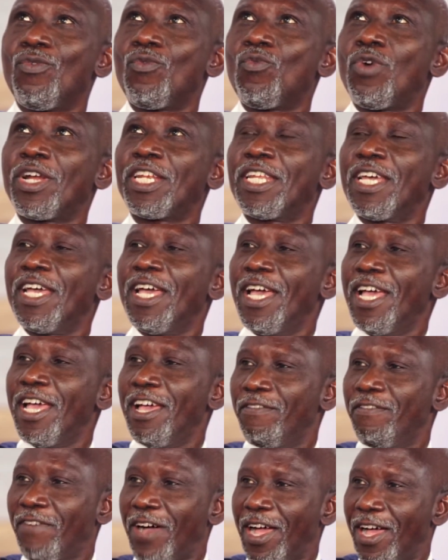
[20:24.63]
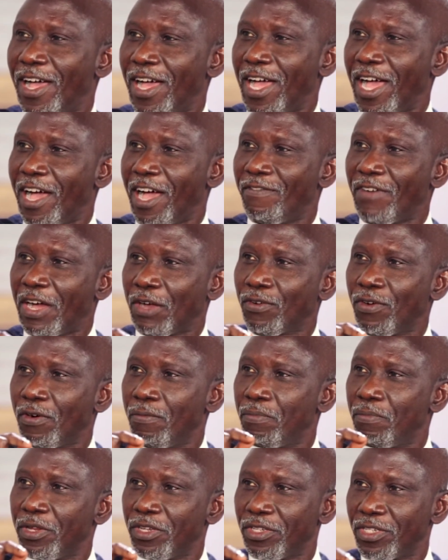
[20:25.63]
Whatever I have
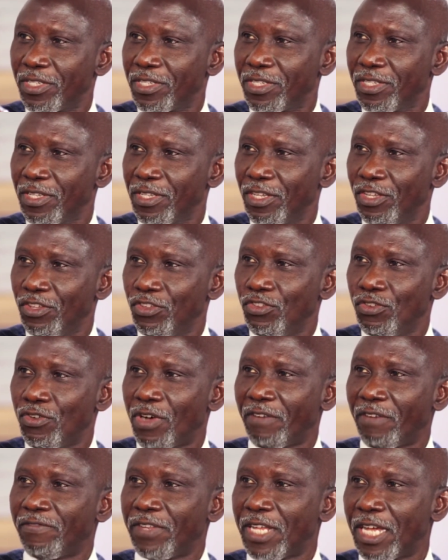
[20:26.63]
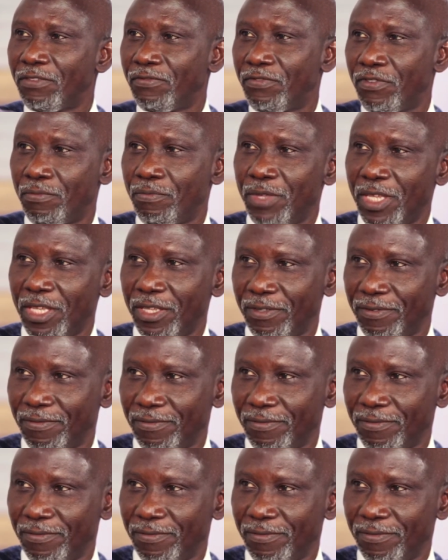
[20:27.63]
accomplished, you have done for me.